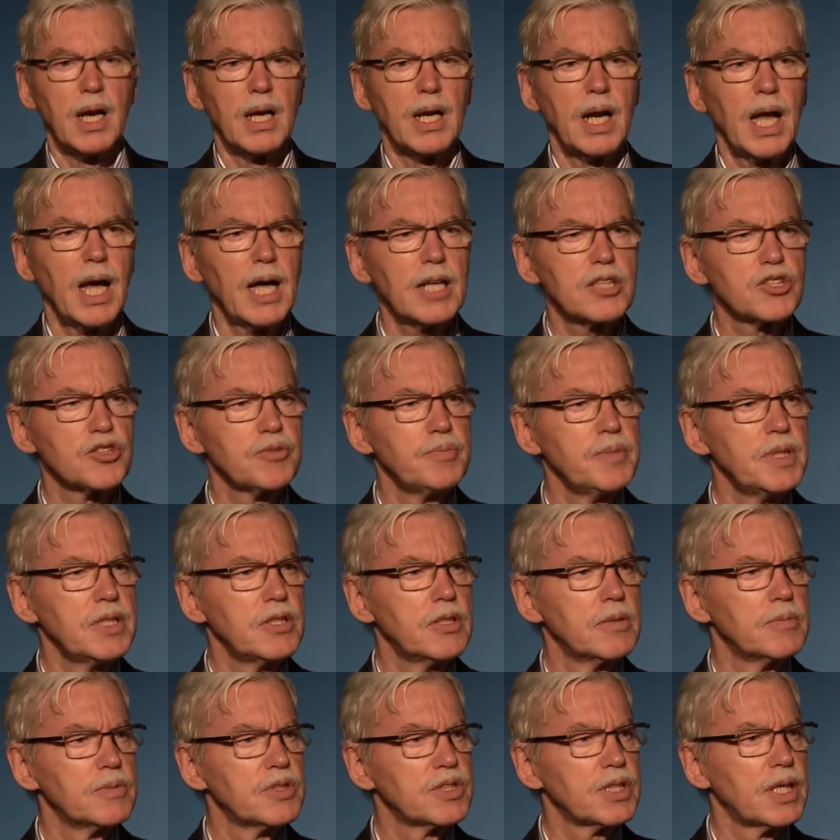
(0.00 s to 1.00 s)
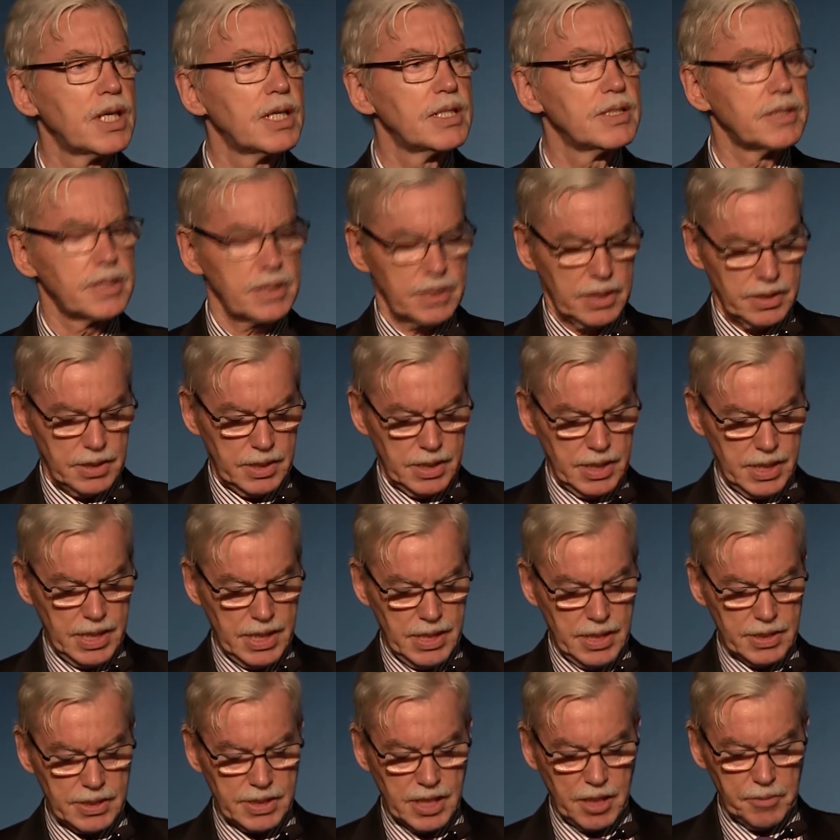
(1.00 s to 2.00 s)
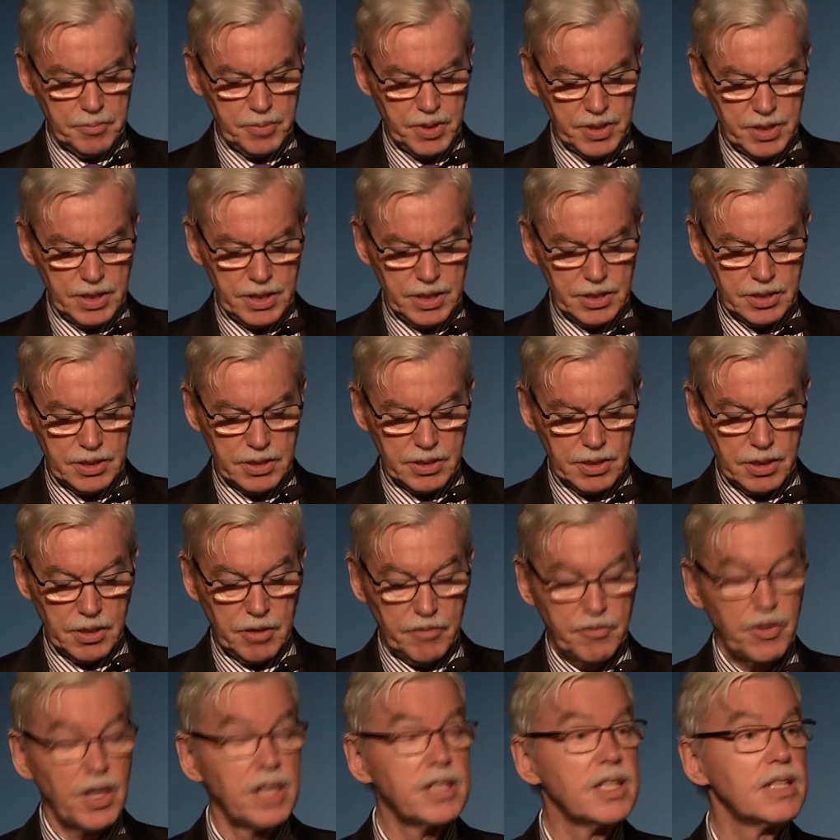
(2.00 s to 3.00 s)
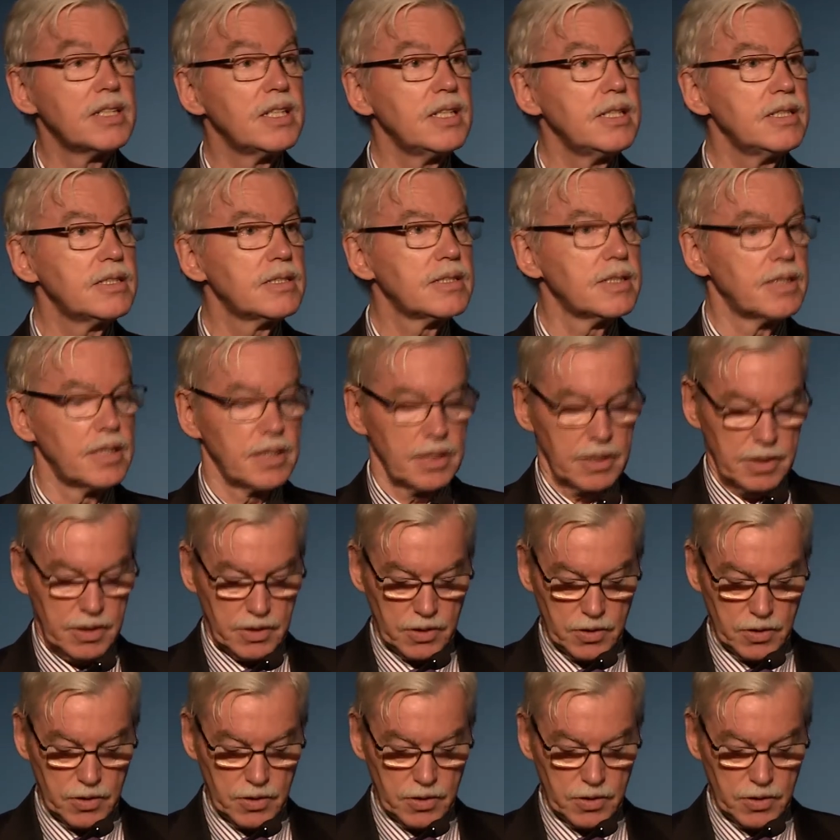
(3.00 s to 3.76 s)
Large, medium-sized companies find it easy